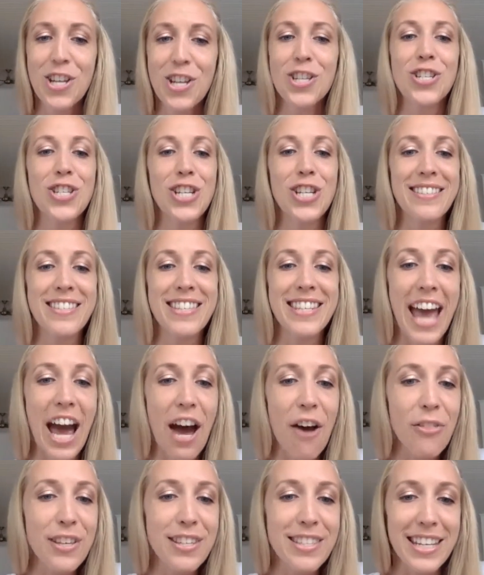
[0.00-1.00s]
She is
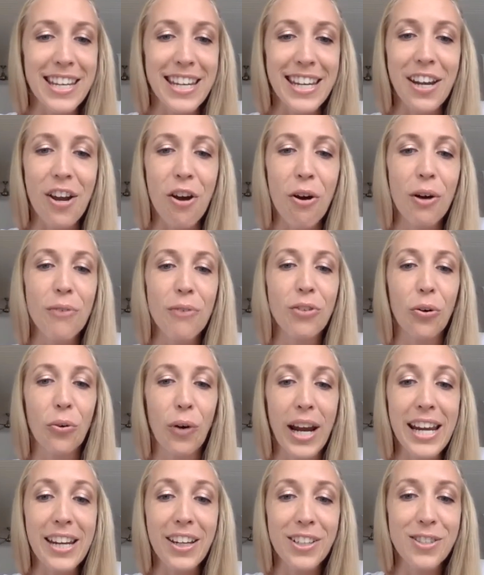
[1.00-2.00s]
now the CEO of
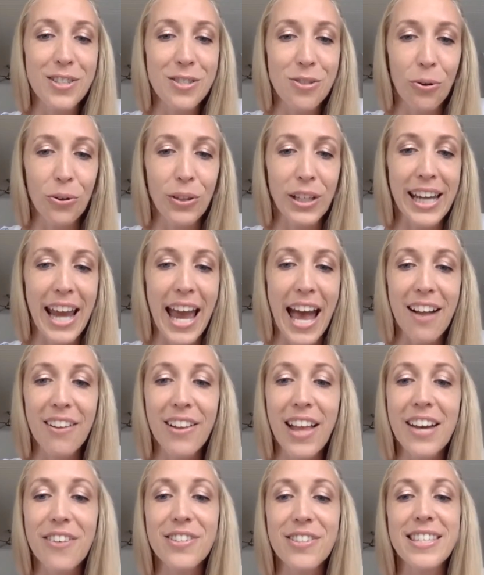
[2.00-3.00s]
Crate Consulting
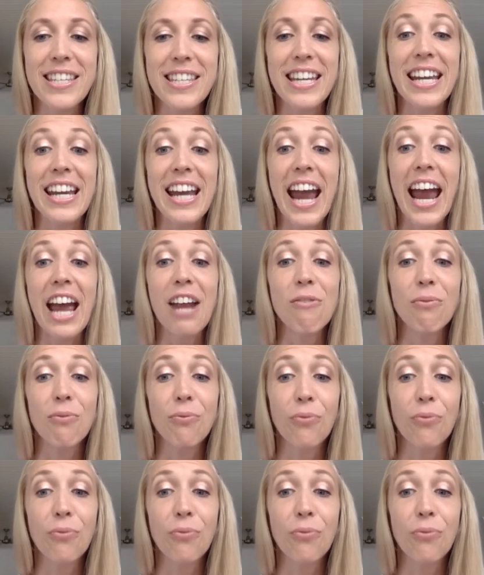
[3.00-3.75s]
LLC and